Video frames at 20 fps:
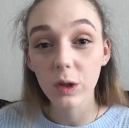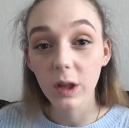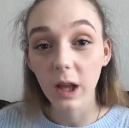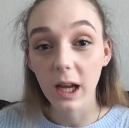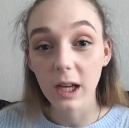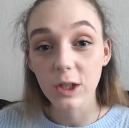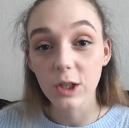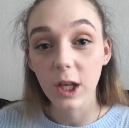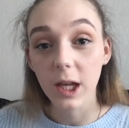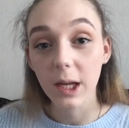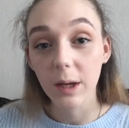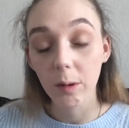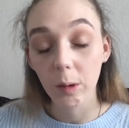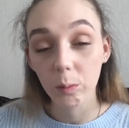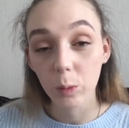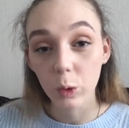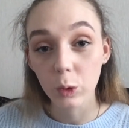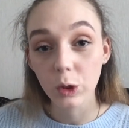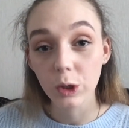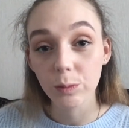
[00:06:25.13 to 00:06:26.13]
lash line, I'm
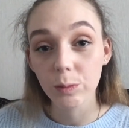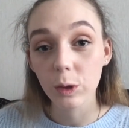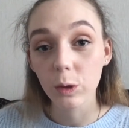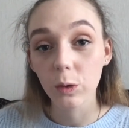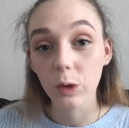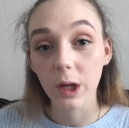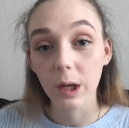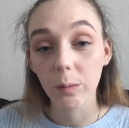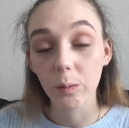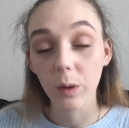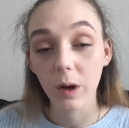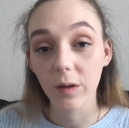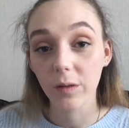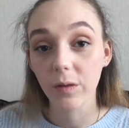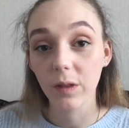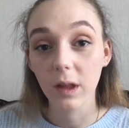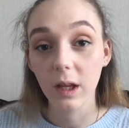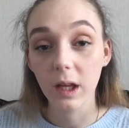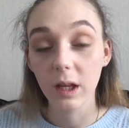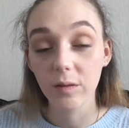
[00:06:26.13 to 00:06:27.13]
going to be going in with
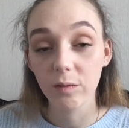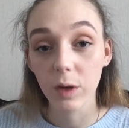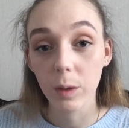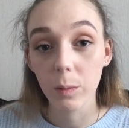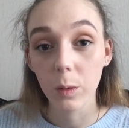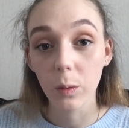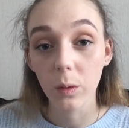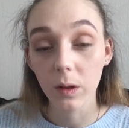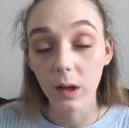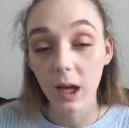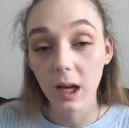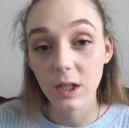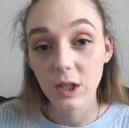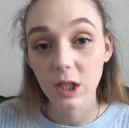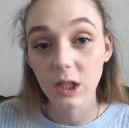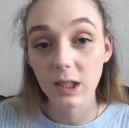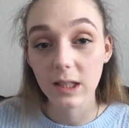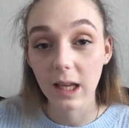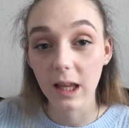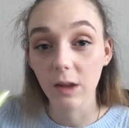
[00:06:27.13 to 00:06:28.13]
the Rimmel Lash
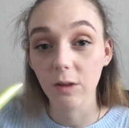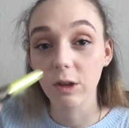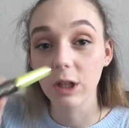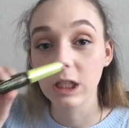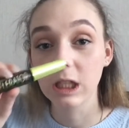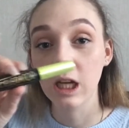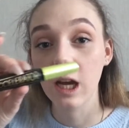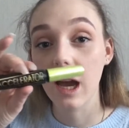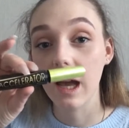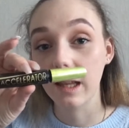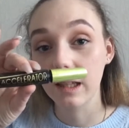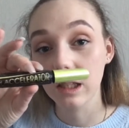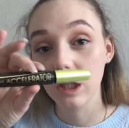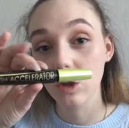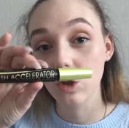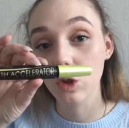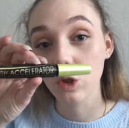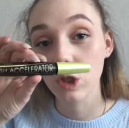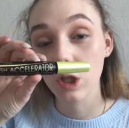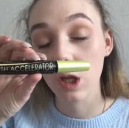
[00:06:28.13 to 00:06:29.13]
Accelerator, and it
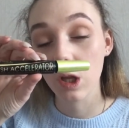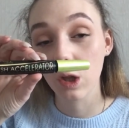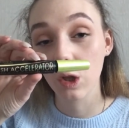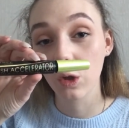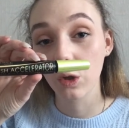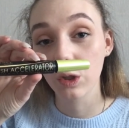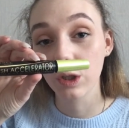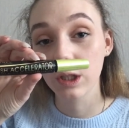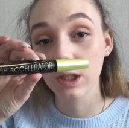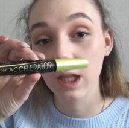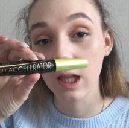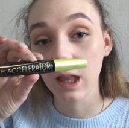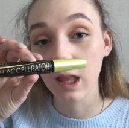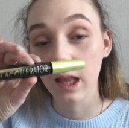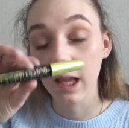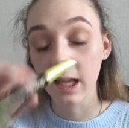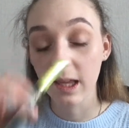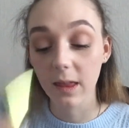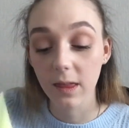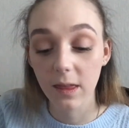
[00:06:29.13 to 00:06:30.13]
just looks
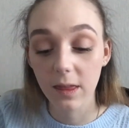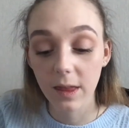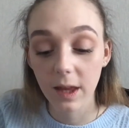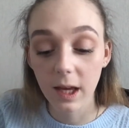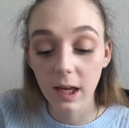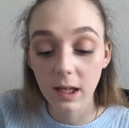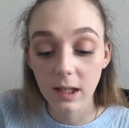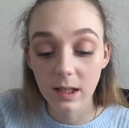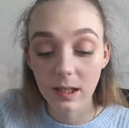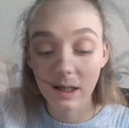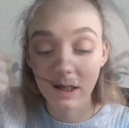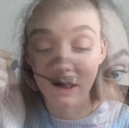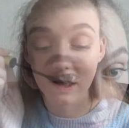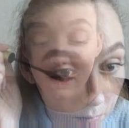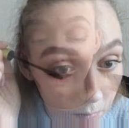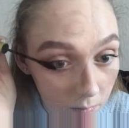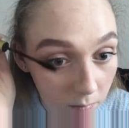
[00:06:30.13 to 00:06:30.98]
like this.